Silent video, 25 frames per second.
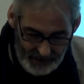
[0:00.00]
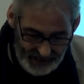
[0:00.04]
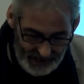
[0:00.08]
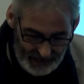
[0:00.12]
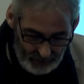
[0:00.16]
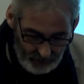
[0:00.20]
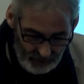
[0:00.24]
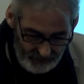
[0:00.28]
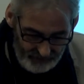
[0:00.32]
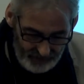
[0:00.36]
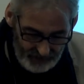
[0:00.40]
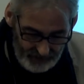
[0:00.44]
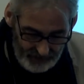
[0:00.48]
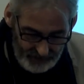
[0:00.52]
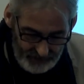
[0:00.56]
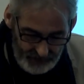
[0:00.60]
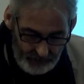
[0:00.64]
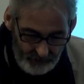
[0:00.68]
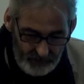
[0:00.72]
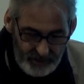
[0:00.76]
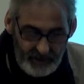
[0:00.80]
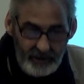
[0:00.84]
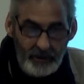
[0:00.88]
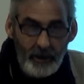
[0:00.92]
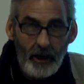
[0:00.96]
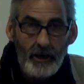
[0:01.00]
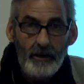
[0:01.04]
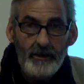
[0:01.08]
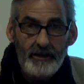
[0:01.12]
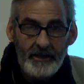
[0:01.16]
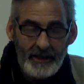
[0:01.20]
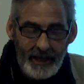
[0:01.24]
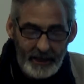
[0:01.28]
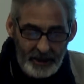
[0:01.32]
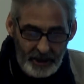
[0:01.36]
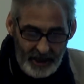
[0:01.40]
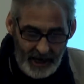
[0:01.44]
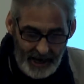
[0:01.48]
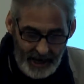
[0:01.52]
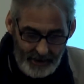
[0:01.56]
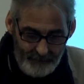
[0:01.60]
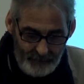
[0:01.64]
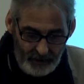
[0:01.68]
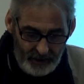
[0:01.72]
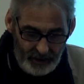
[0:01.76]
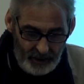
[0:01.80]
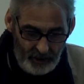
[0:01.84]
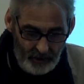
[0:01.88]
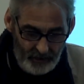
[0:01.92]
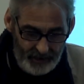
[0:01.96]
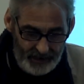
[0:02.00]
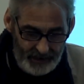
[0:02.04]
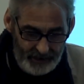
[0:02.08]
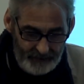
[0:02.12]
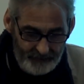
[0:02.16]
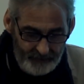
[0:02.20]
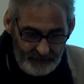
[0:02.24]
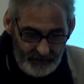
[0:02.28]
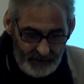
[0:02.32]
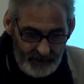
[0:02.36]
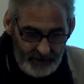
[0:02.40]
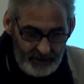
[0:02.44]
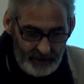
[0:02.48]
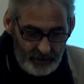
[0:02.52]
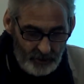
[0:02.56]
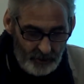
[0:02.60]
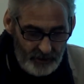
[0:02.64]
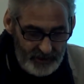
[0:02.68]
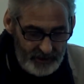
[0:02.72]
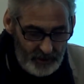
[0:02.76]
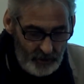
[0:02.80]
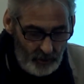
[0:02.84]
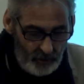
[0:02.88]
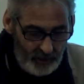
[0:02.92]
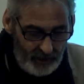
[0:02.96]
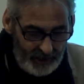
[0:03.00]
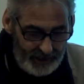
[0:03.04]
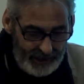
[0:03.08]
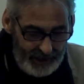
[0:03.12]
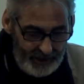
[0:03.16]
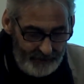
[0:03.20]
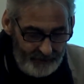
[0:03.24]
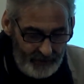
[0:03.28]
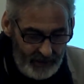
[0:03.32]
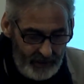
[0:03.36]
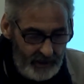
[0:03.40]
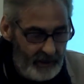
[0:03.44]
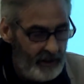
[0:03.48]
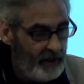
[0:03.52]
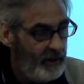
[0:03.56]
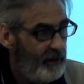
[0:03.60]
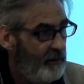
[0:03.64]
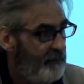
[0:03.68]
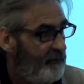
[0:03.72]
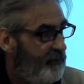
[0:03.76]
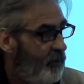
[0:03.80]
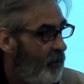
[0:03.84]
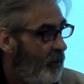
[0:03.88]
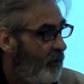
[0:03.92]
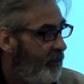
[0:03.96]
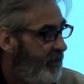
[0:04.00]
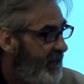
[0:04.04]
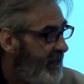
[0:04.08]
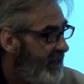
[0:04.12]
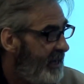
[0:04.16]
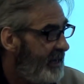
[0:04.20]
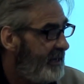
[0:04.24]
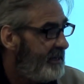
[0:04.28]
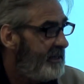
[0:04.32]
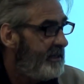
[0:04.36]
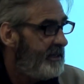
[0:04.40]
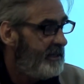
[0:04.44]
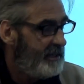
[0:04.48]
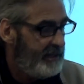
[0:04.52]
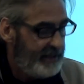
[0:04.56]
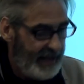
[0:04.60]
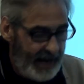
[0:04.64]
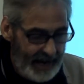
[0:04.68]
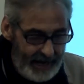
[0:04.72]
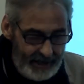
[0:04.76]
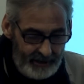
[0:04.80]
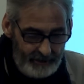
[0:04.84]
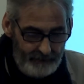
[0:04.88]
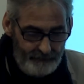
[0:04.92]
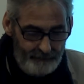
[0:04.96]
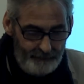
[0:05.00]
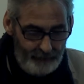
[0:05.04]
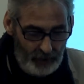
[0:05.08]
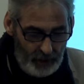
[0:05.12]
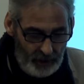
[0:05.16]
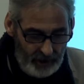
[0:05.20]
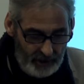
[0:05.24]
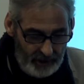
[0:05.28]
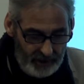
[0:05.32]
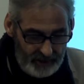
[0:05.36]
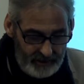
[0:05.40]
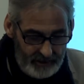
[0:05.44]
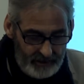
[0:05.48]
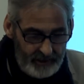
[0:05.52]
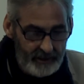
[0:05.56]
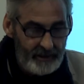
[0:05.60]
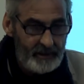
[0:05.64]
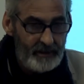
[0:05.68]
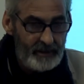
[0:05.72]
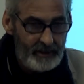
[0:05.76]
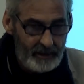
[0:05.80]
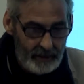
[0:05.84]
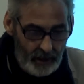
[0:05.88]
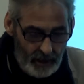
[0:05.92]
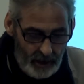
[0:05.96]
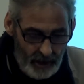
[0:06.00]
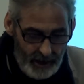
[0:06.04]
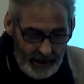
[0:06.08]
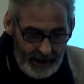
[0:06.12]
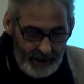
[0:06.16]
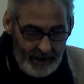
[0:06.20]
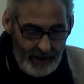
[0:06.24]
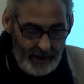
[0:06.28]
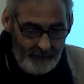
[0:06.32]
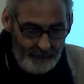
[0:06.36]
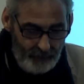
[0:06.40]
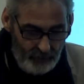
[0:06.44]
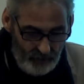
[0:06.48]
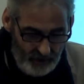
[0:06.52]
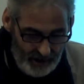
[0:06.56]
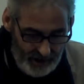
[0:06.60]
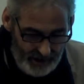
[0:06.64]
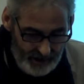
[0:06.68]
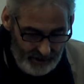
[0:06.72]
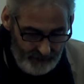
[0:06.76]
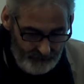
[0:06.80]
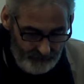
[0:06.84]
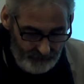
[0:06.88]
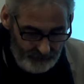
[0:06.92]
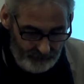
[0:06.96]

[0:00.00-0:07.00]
however, there is no such ambiguity. It's crystal clear. For these dead birds sigh a prayer.